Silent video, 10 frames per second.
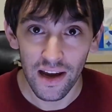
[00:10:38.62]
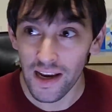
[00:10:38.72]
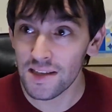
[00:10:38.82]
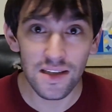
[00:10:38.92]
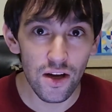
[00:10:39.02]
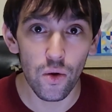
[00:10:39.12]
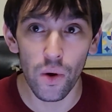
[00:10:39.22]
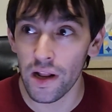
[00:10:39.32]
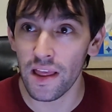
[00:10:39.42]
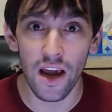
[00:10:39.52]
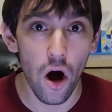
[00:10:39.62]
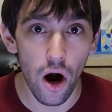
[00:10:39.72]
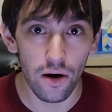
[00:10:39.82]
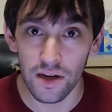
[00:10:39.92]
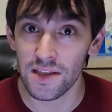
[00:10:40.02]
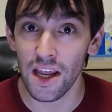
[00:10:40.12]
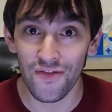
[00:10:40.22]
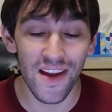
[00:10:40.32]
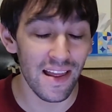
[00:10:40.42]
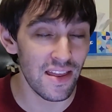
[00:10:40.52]
it's still one of the hardest, if
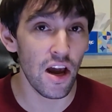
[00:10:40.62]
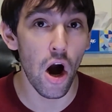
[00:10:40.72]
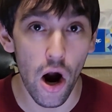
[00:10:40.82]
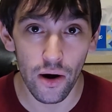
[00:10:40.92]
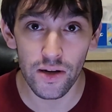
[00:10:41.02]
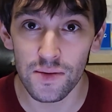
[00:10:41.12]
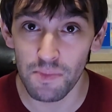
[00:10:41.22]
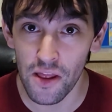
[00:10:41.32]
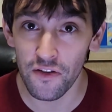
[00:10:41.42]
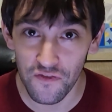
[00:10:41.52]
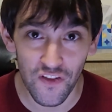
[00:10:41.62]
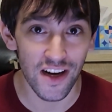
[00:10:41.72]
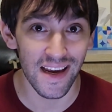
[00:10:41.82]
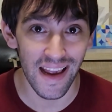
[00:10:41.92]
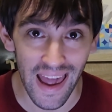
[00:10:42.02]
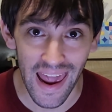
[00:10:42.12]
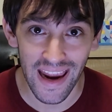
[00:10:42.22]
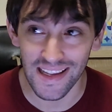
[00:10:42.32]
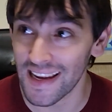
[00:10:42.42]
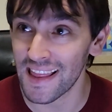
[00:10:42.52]
not the hardest motherfucking
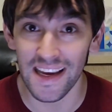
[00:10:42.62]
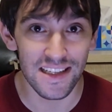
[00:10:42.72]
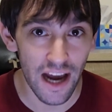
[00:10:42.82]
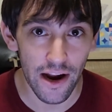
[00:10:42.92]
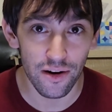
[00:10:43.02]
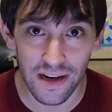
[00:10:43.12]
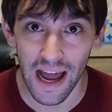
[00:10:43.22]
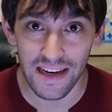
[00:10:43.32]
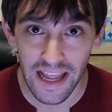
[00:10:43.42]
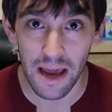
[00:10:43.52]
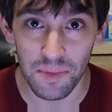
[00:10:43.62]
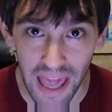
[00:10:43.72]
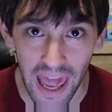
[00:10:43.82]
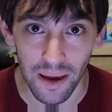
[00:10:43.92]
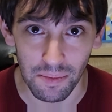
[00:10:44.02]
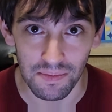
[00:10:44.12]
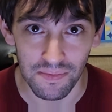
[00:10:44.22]
eight in the entire goddamn game.